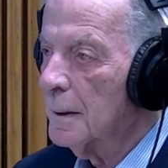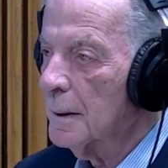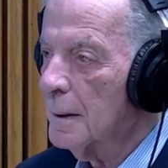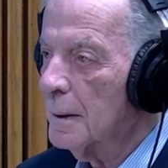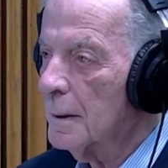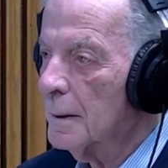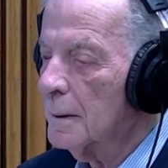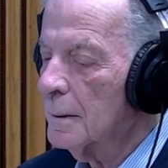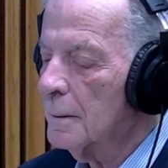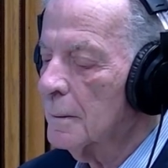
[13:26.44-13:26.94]

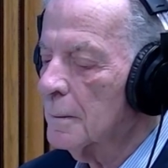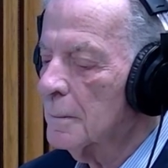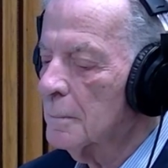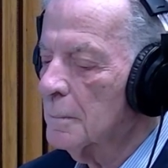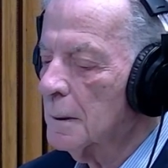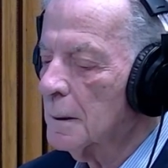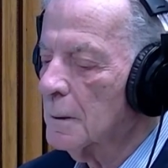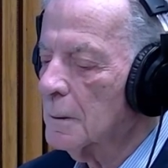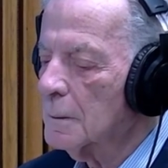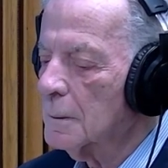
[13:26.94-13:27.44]
Uh,
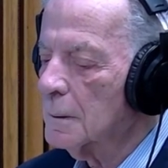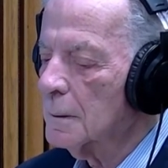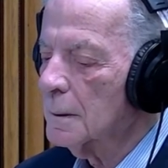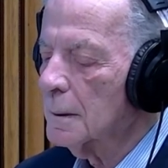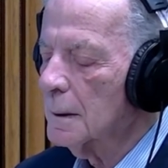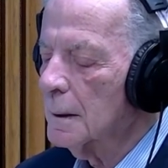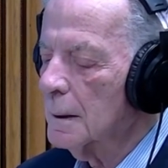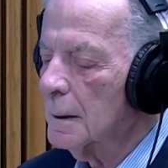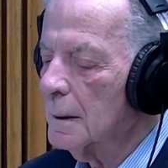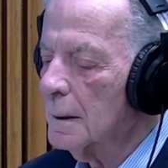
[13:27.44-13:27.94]
because
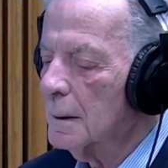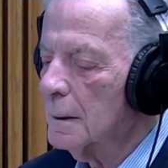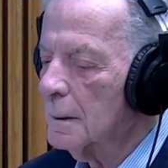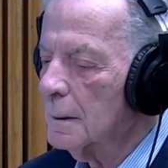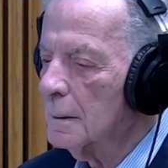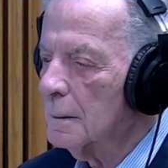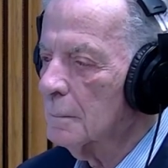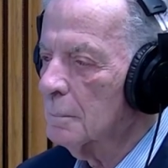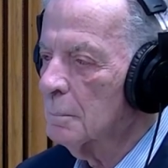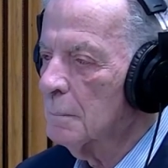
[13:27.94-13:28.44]

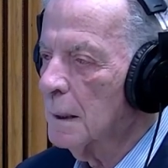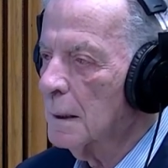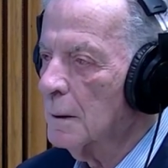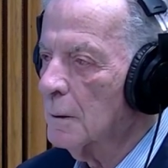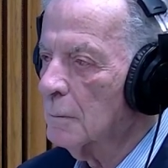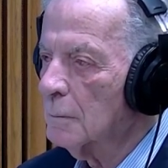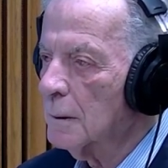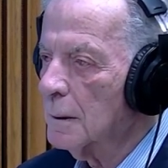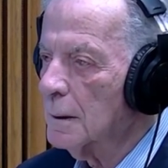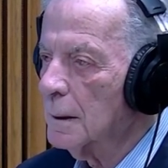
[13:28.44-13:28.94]
uh,
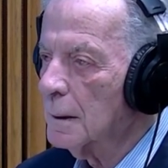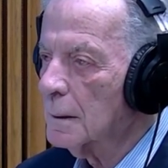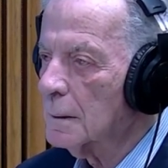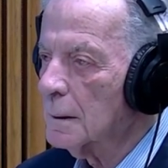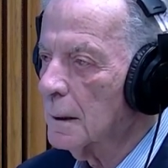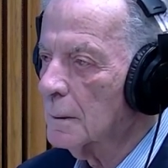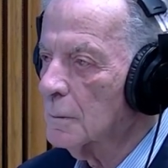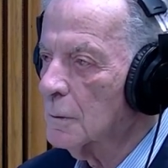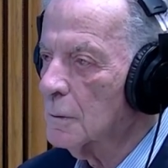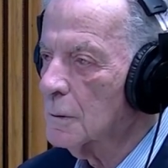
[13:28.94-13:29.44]
many of the things
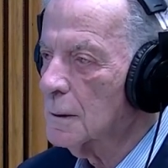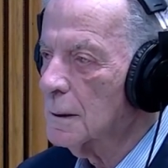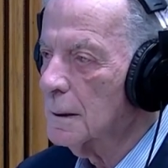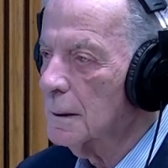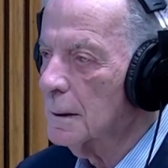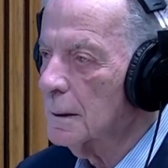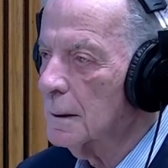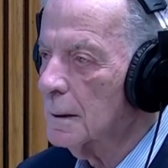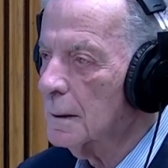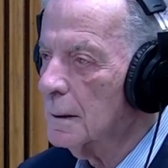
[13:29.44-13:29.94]
that you
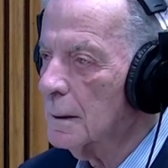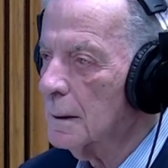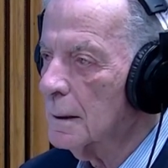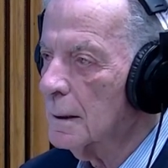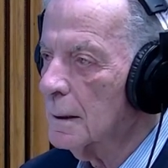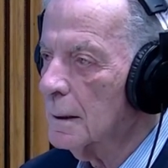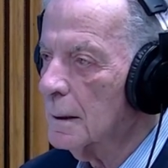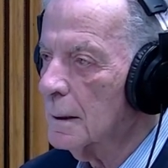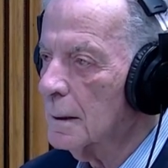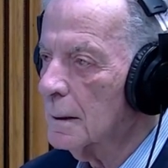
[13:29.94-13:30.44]
see in,
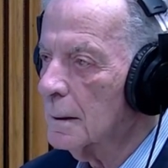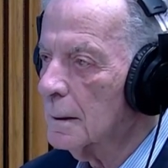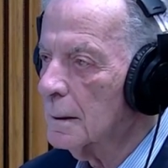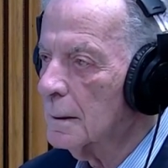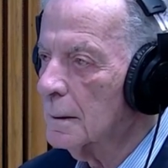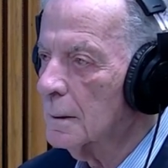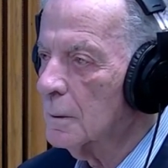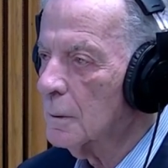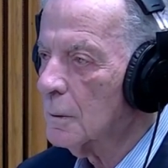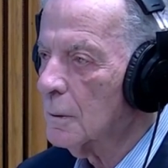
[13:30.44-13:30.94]
uh,
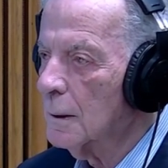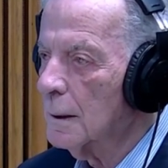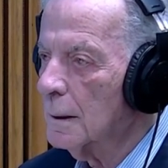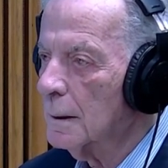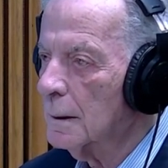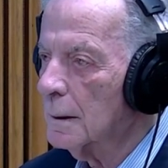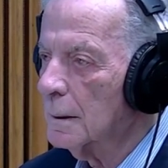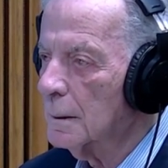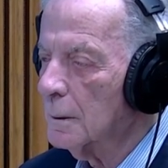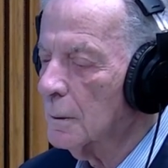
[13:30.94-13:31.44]
in
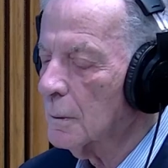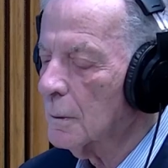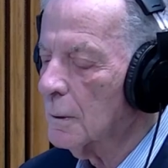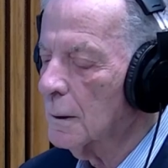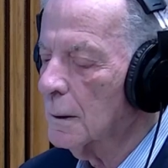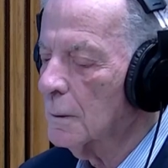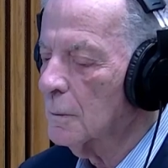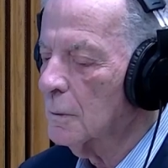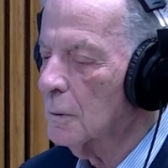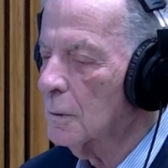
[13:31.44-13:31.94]
Ukraine, in the
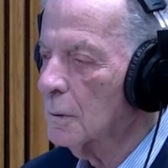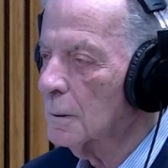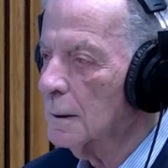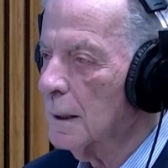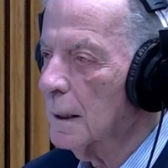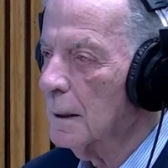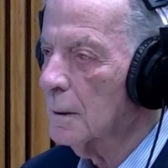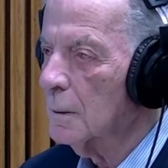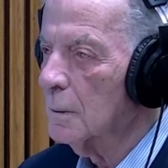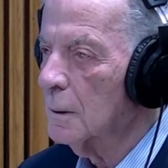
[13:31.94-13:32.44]
Ukraine war
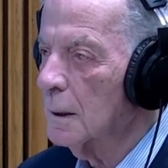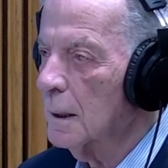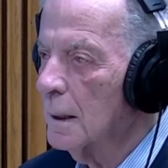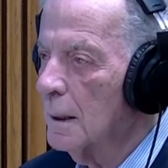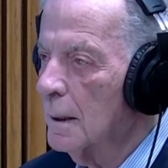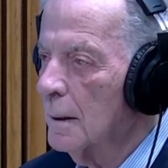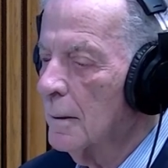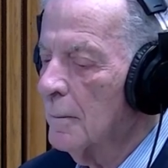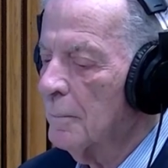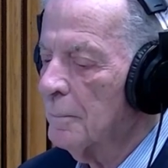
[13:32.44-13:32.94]
now,
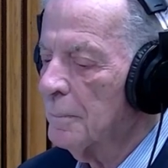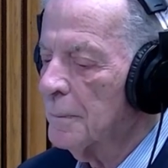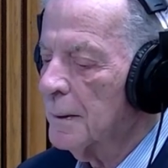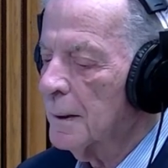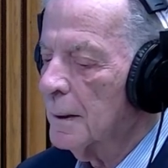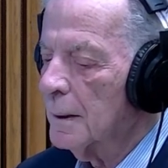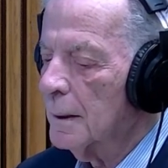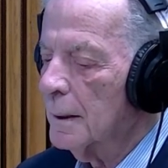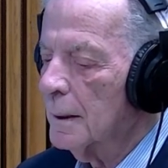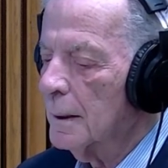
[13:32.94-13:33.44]

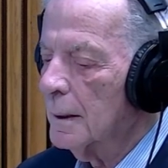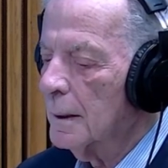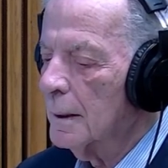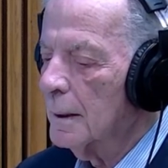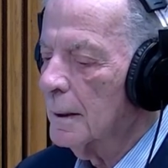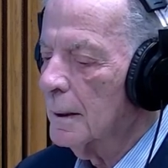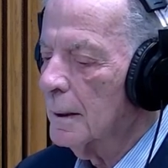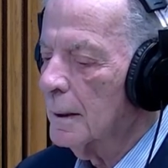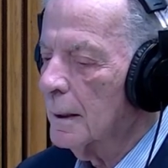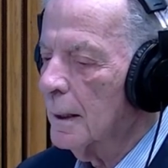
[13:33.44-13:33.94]

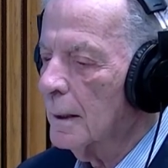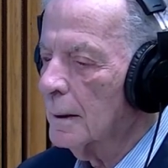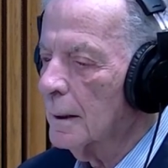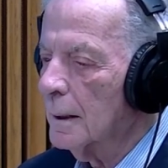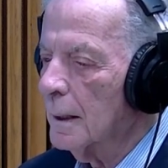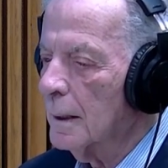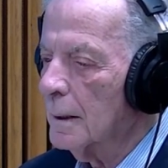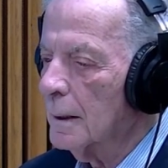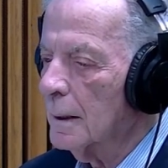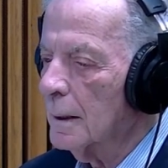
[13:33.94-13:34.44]
uh,
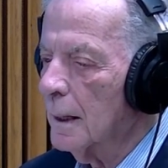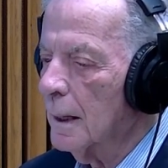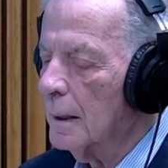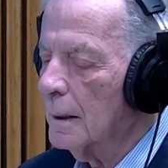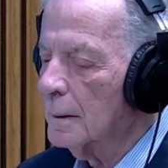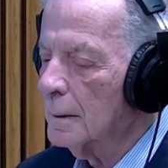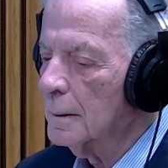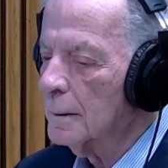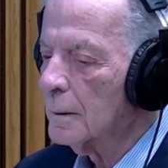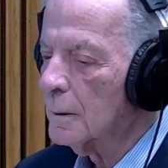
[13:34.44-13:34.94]
are
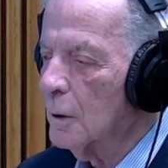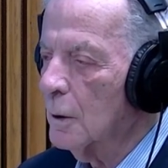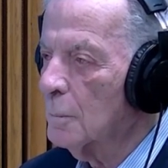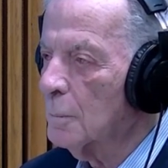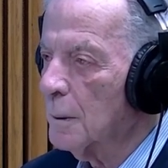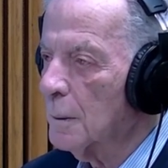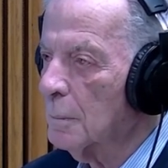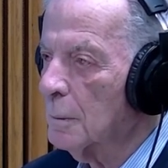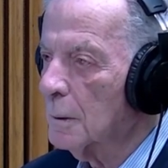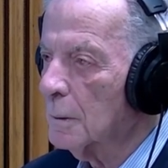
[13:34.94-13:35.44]
either
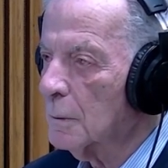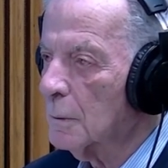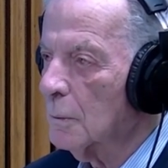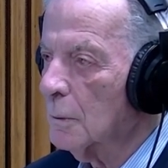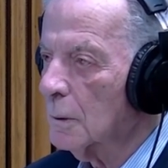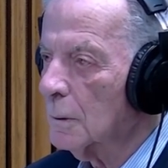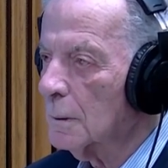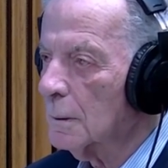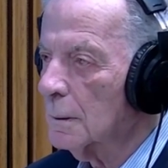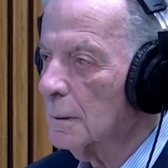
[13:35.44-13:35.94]
comparable to
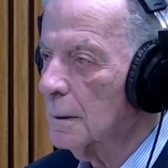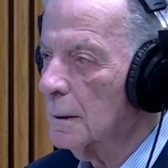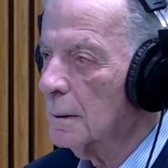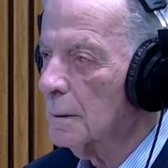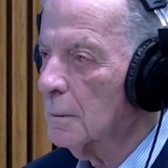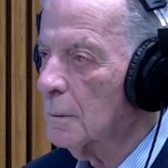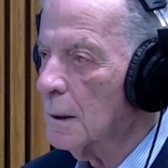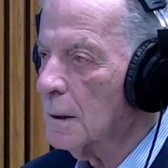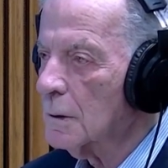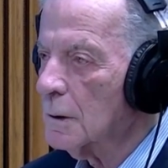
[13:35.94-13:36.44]
what
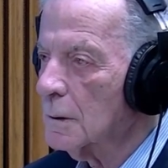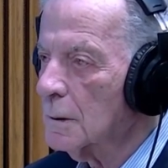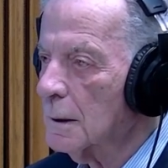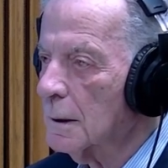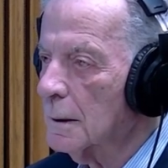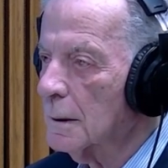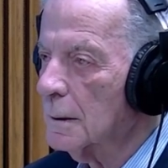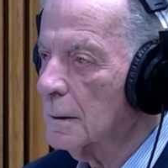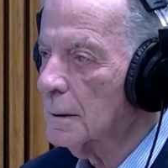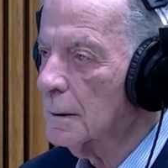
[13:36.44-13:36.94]
the Russians
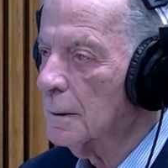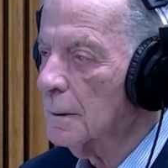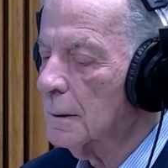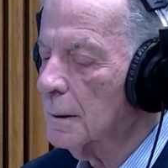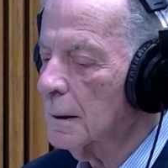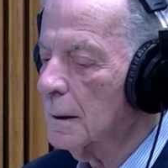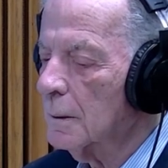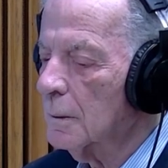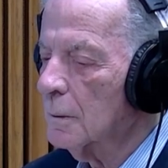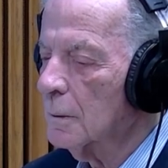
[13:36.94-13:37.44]
did in
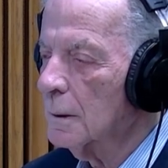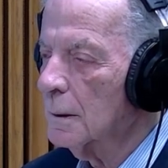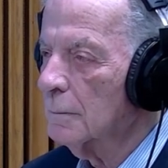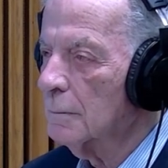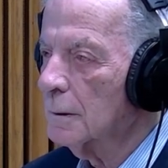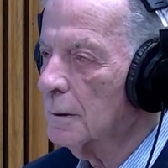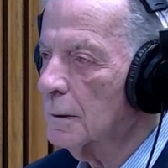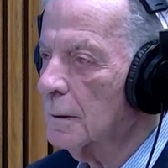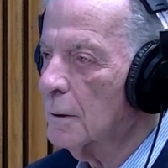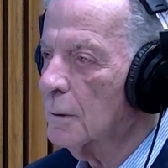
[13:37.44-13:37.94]
Syria or
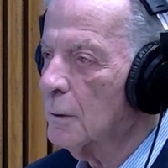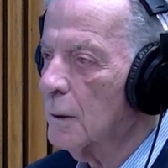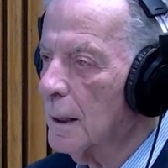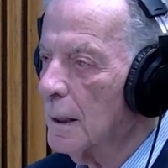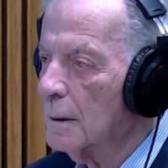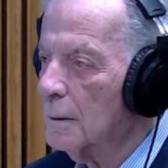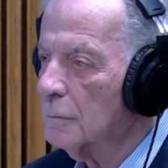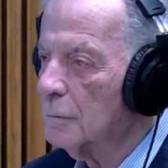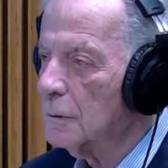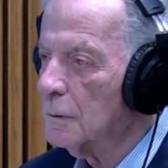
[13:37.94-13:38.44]
even
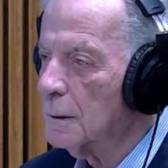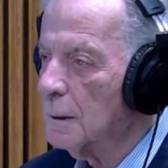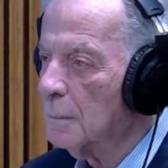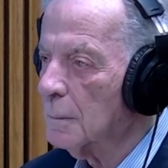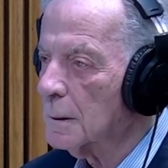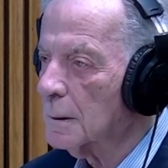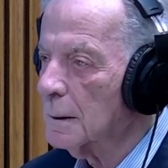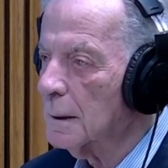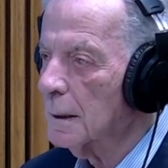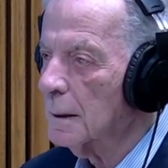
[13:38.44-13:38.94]
derived to
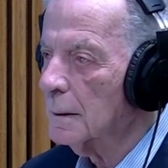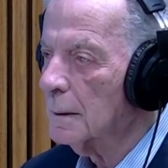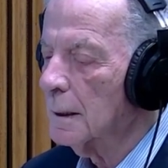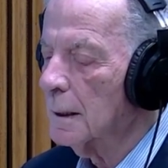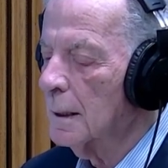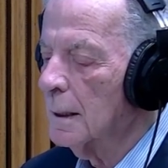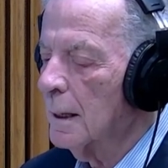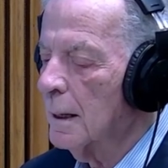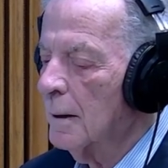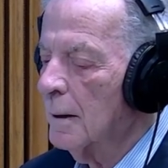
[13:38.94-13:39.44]
some extent.